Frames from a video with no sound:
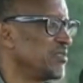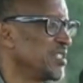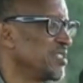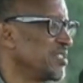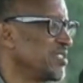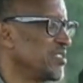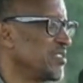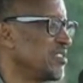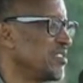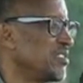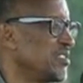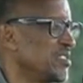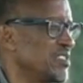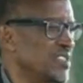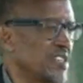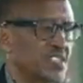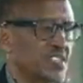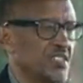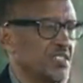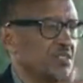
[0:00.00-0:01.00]
It
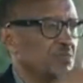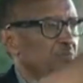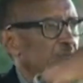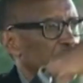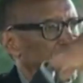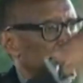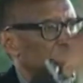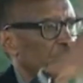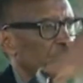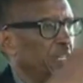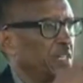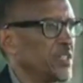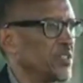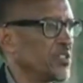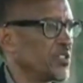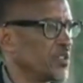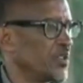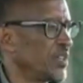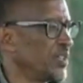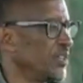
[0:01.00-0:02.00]
is just
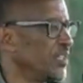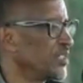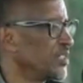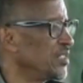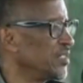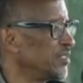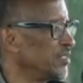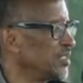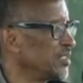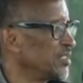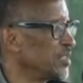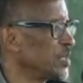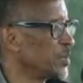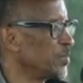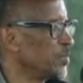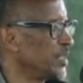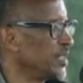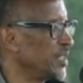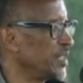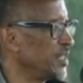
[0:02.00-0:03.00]
making sure that it is
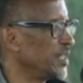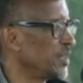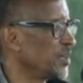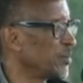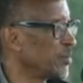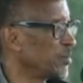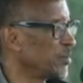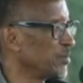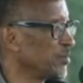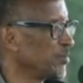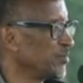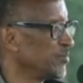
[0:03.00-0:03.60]
speeded up.